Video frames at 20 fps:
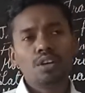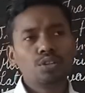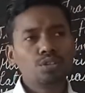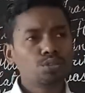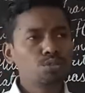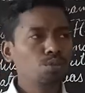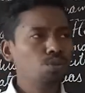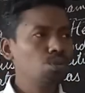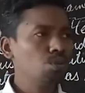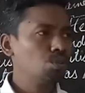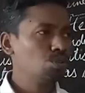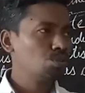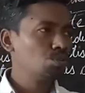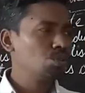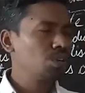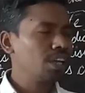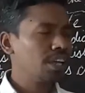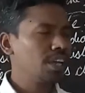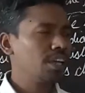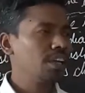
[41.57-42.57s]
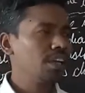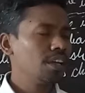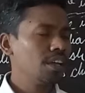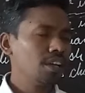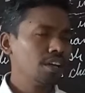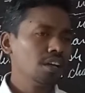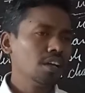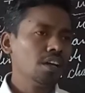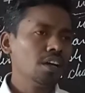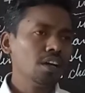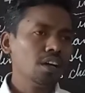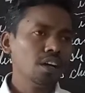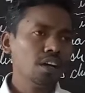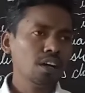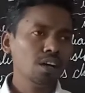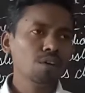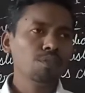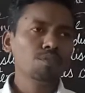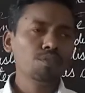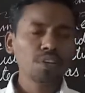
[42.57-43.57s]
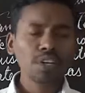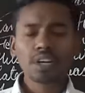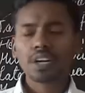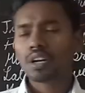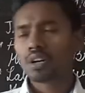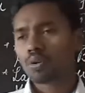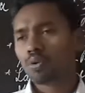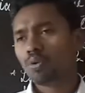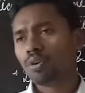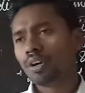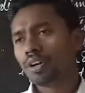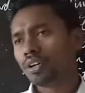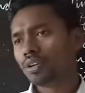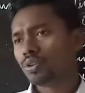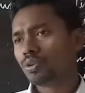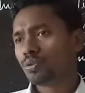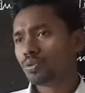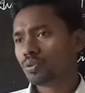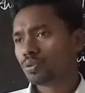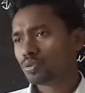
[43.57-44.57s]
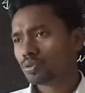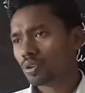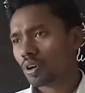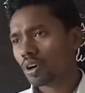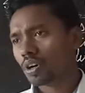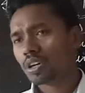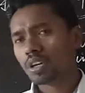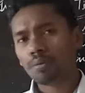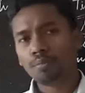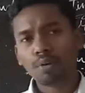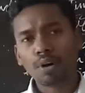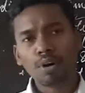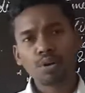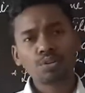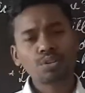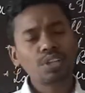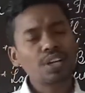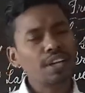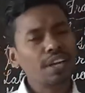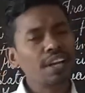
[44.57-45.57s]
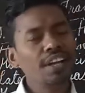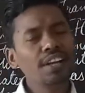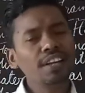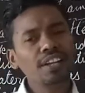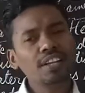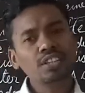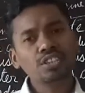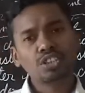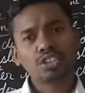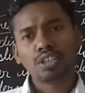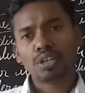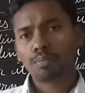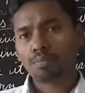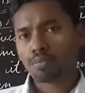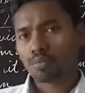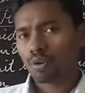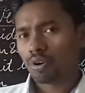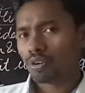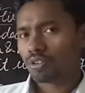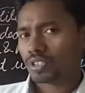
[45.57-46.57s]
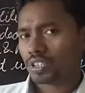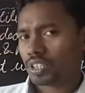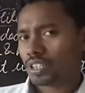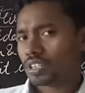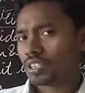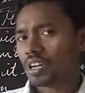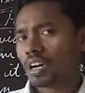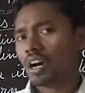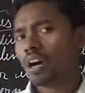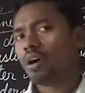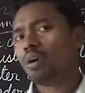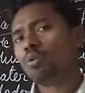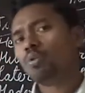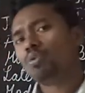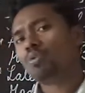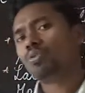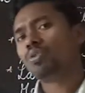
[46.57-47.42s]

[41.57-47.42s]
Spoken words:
So today we are going to talk about the Indian subcontinent. How